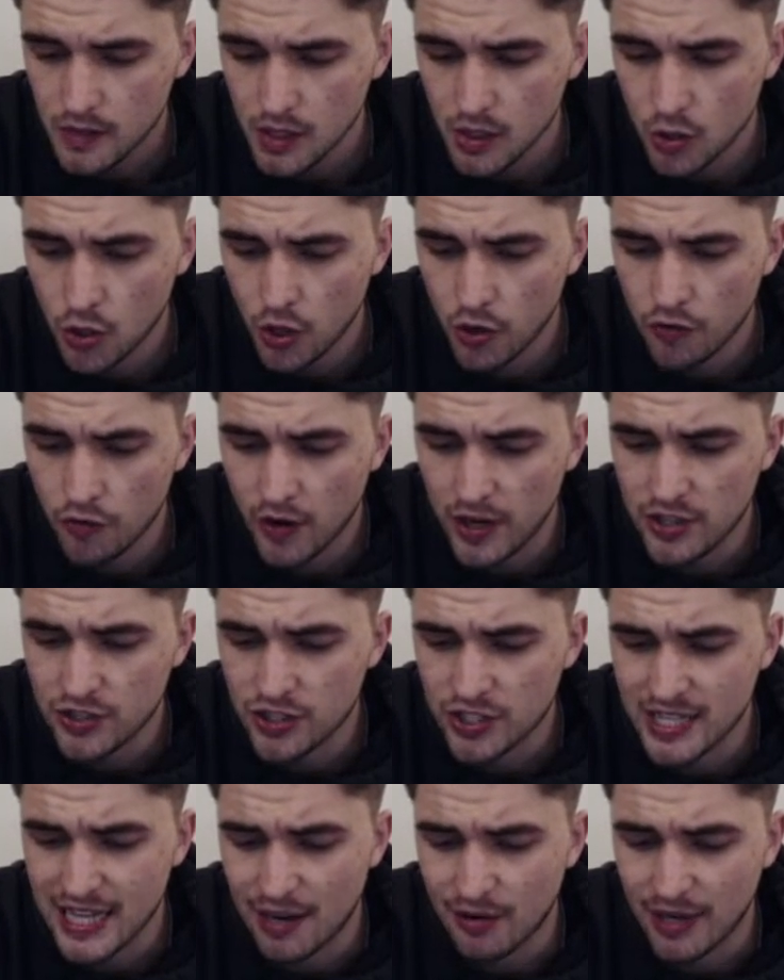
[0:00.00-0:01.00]
Cove
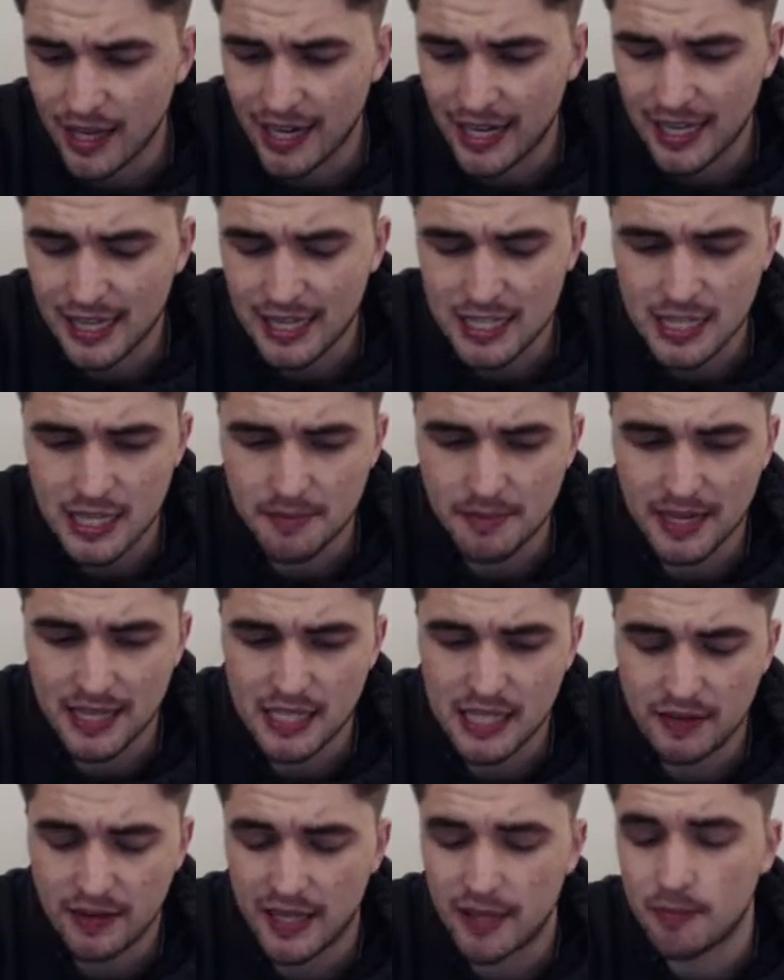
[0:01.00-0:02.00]
Rangers now getting into the mix.
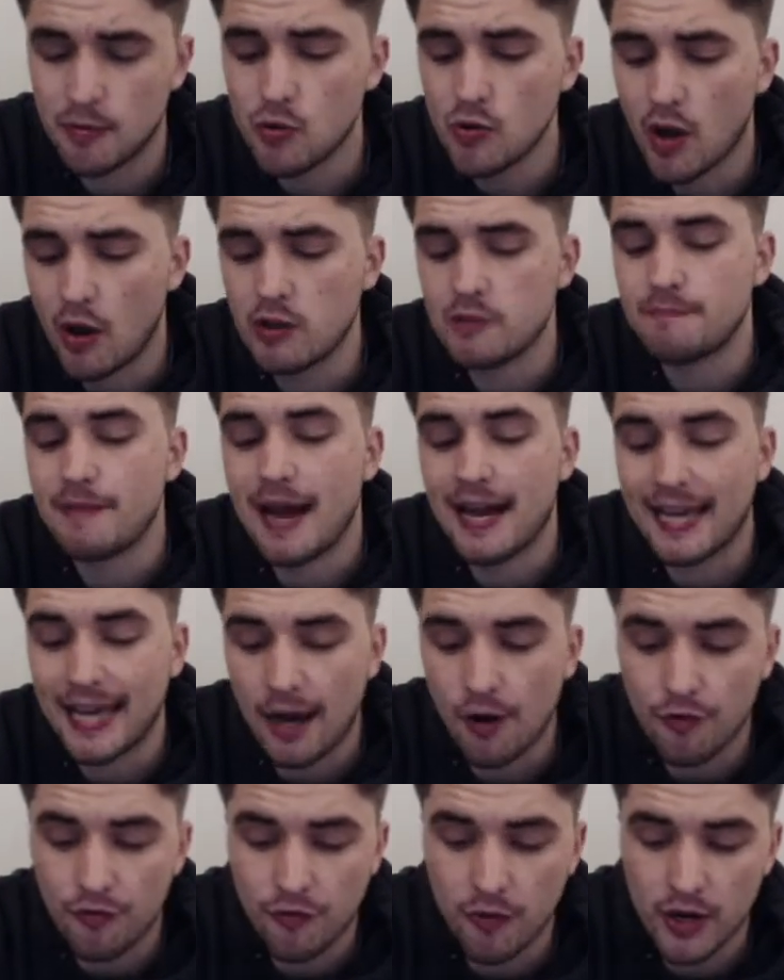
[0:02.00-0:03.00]
The ball goes back
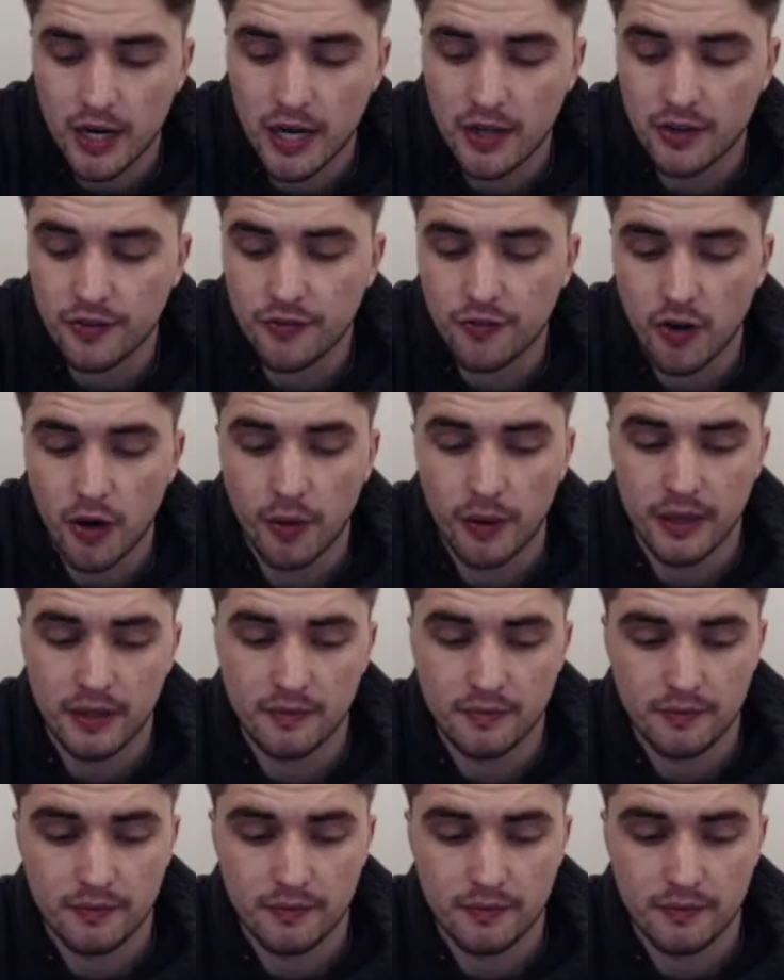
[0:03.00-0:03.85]
out for another throw-in.